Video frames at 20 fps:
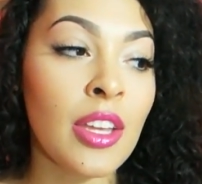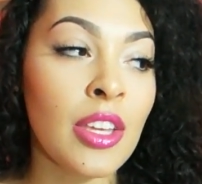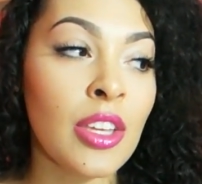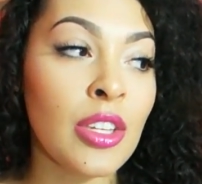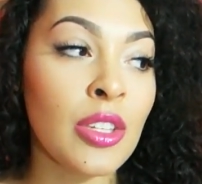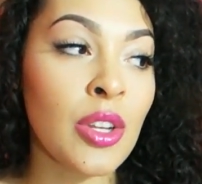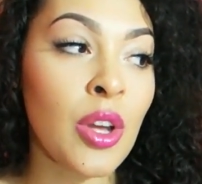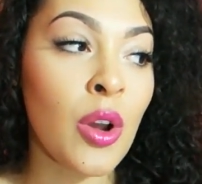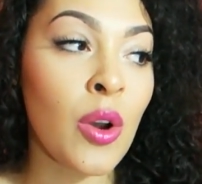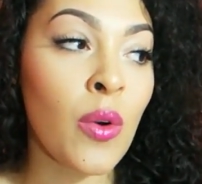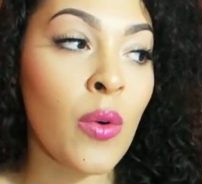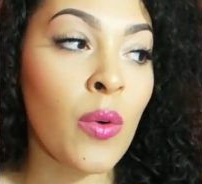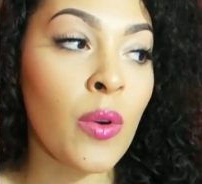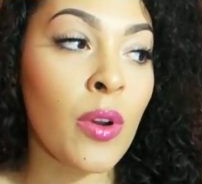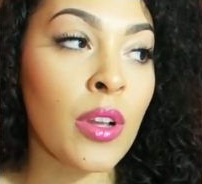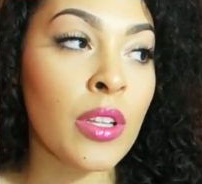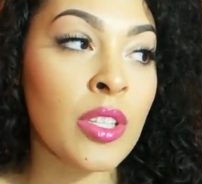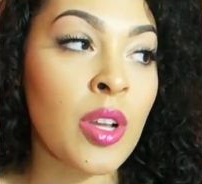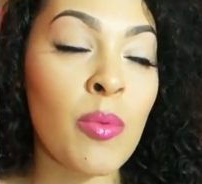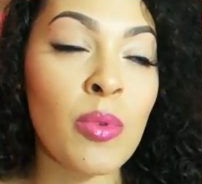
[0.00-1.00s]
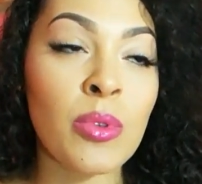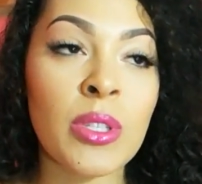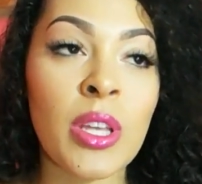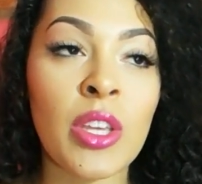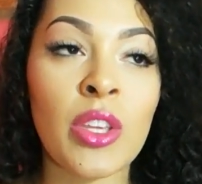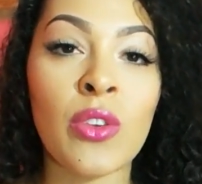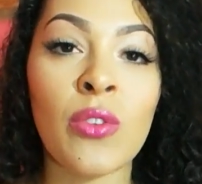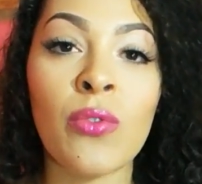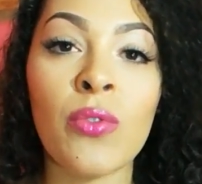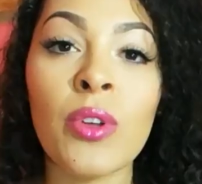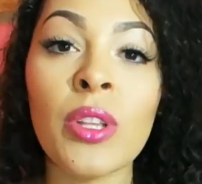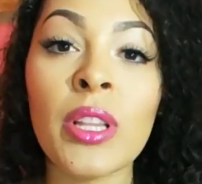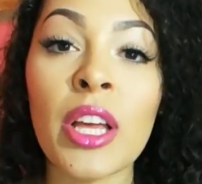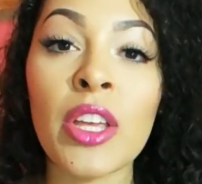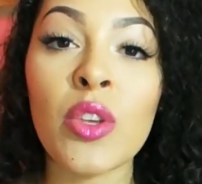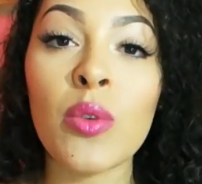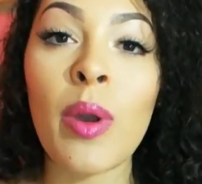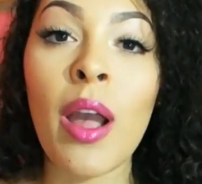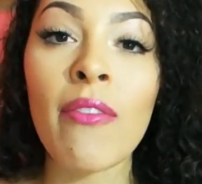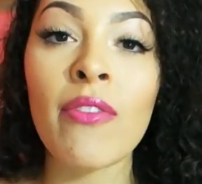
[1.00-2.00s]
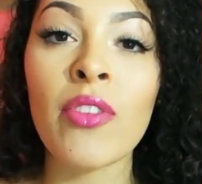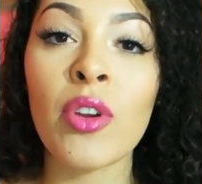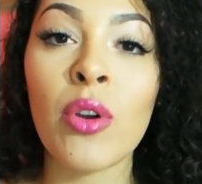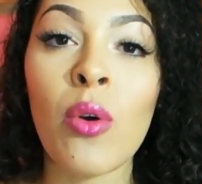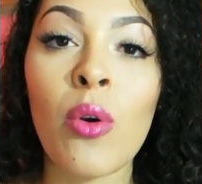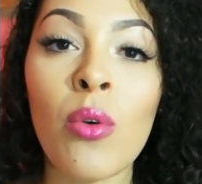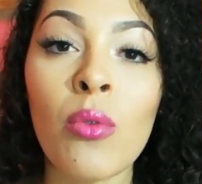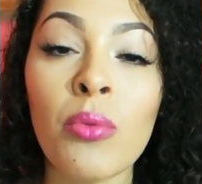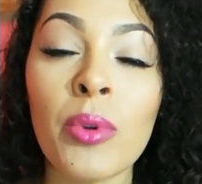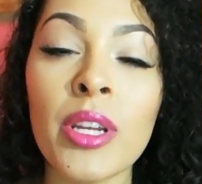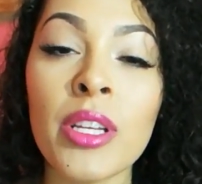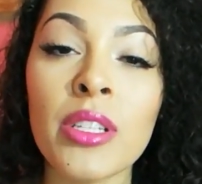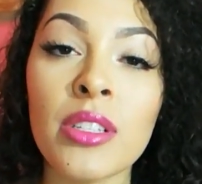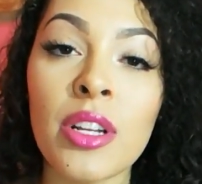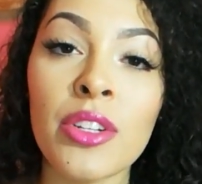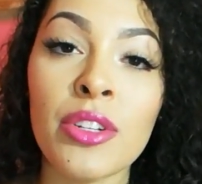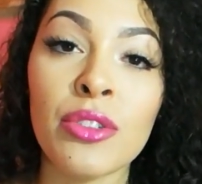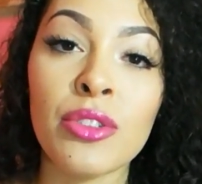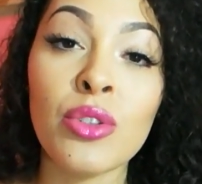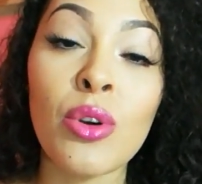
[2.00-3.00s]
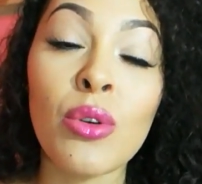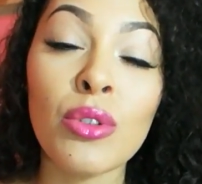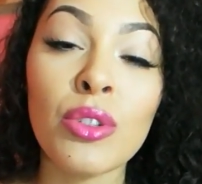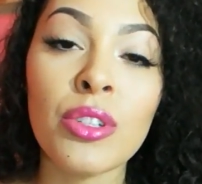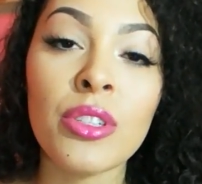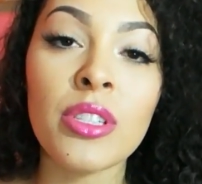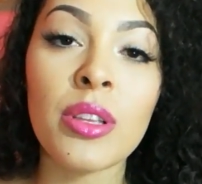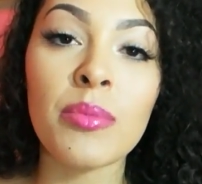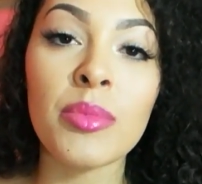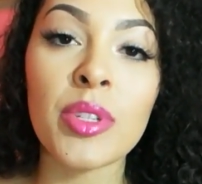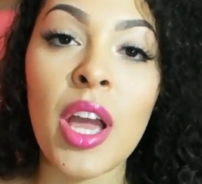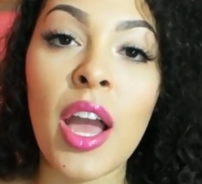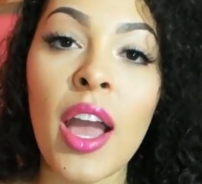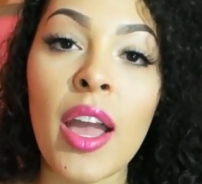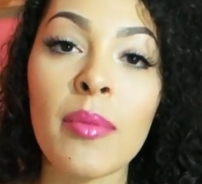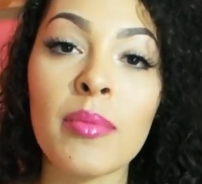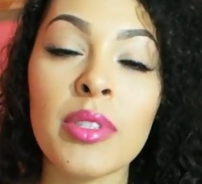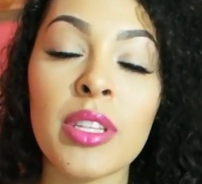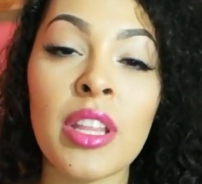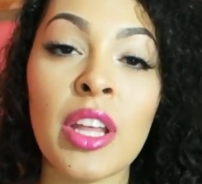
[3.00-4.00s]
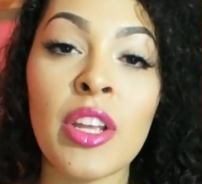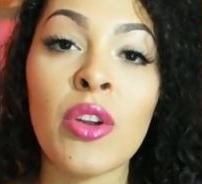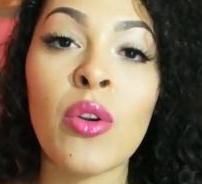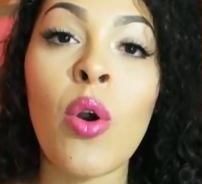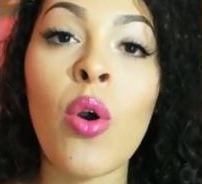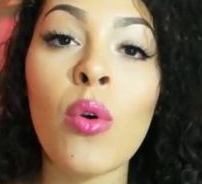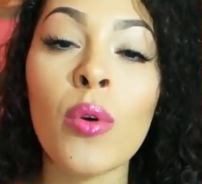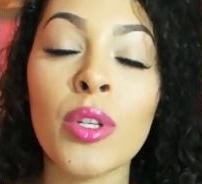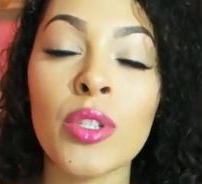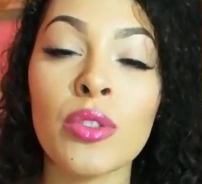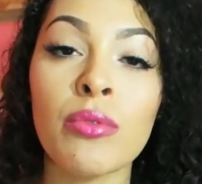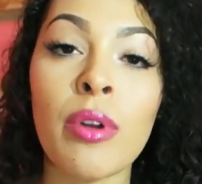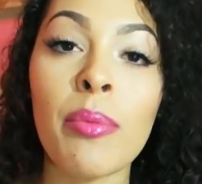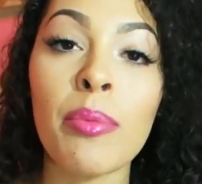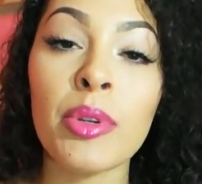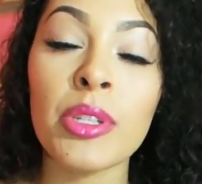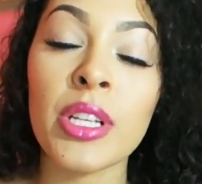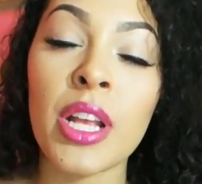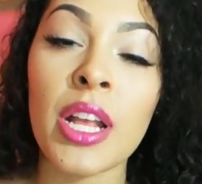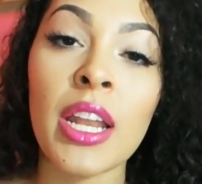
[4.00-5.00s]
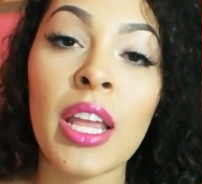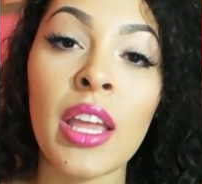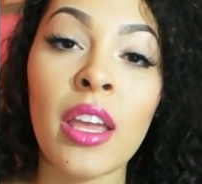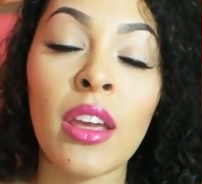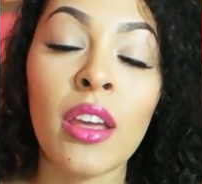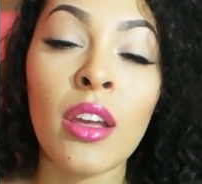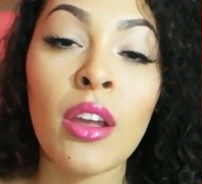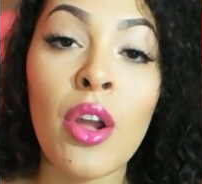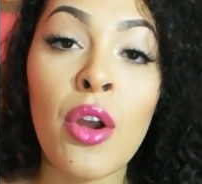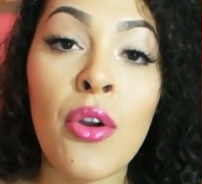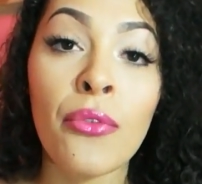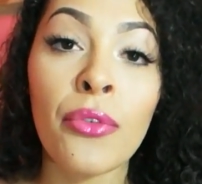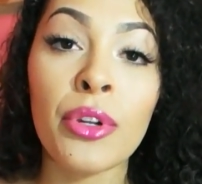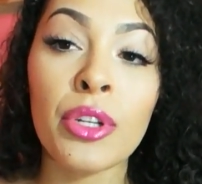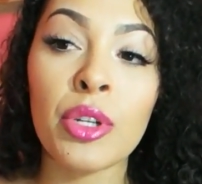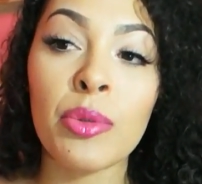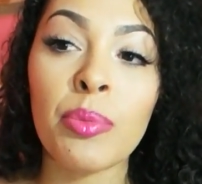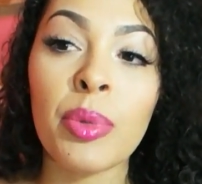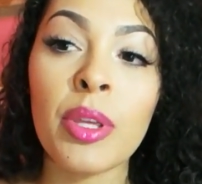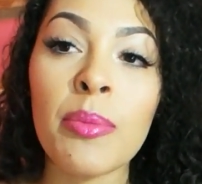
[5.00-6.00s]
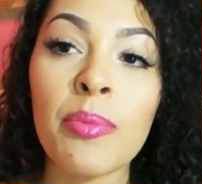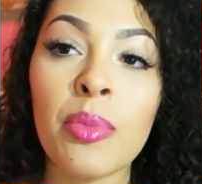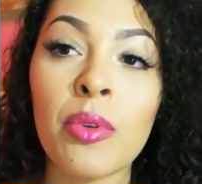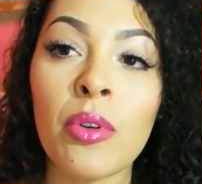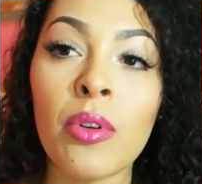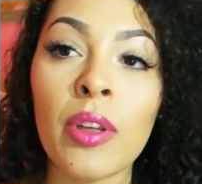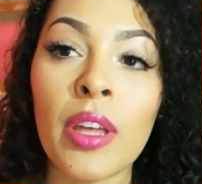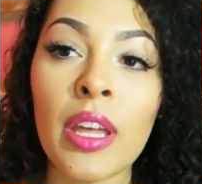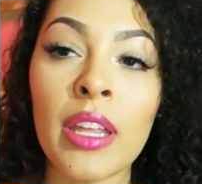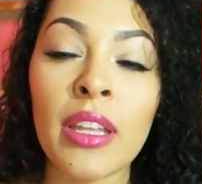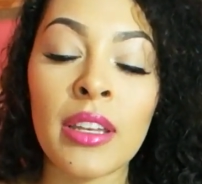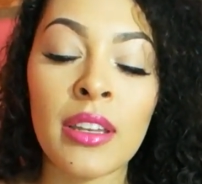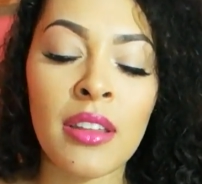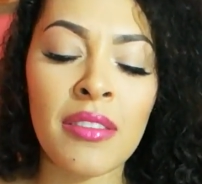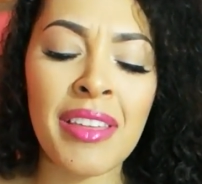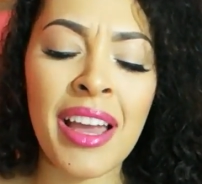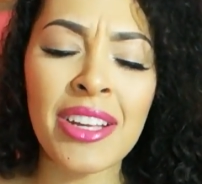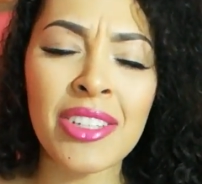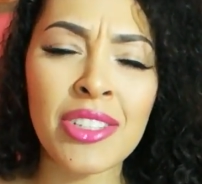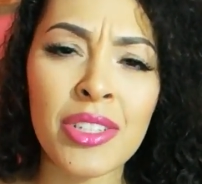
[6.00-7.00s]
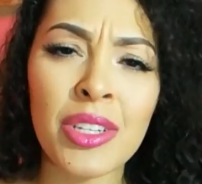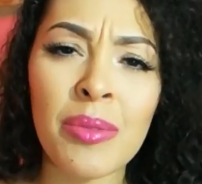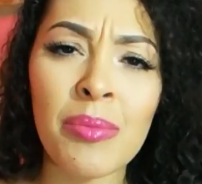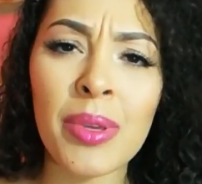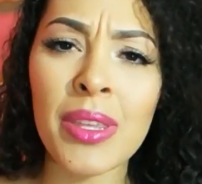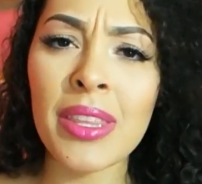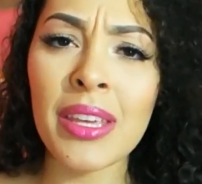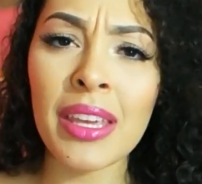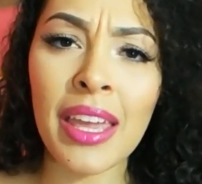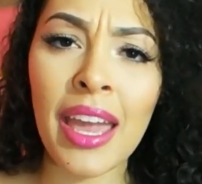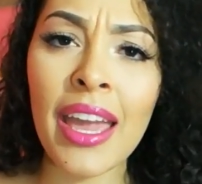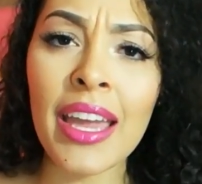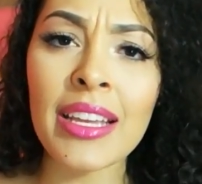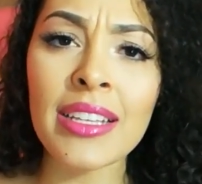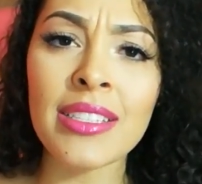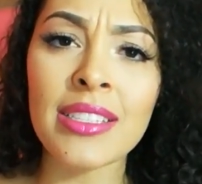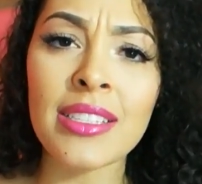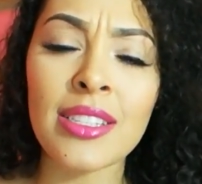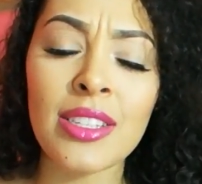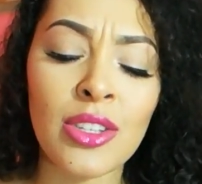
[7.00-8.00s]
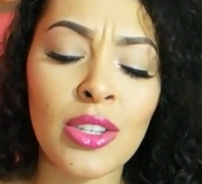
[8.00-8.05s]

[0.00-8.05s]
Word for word: you know, it's almost like you feel like you have your whole race on your shoulders sometimes, and that you're always representing for your people, and that shouldn't be the case.